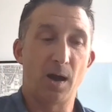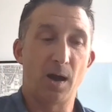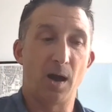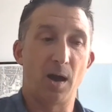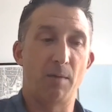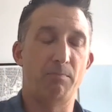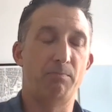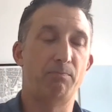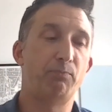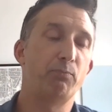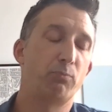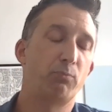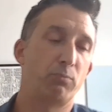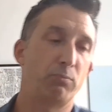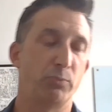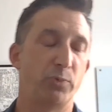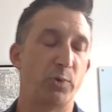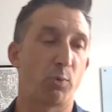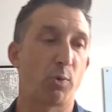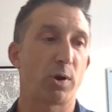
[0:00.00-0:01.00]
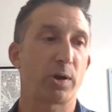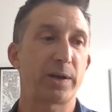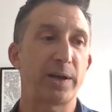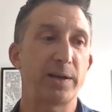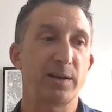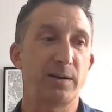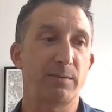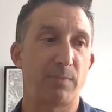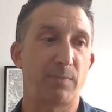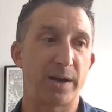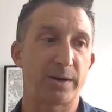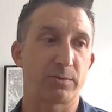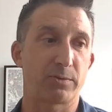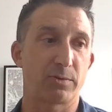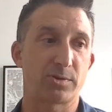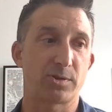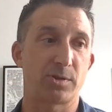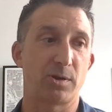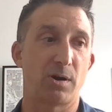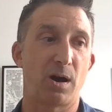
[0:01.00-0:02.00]
The work I did at
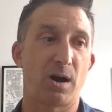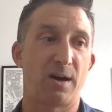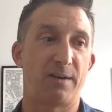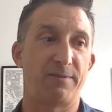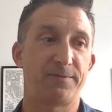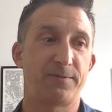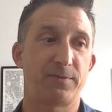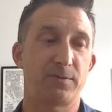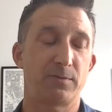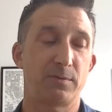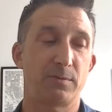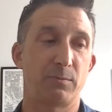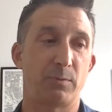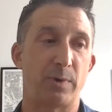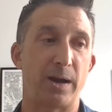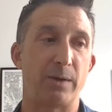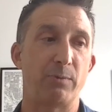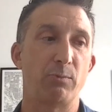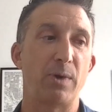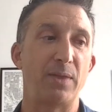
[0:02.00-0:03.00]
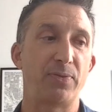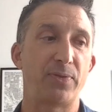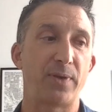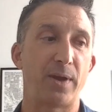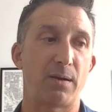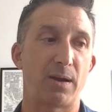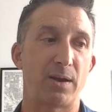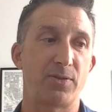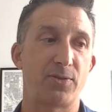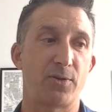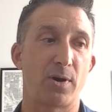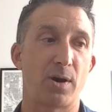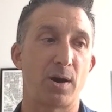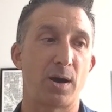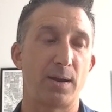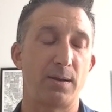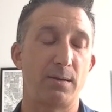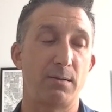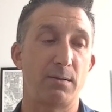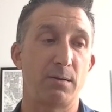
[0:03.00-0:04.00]
Microsoft, when I went there, I
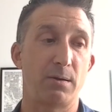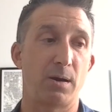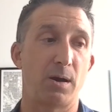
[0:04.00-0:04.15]
thought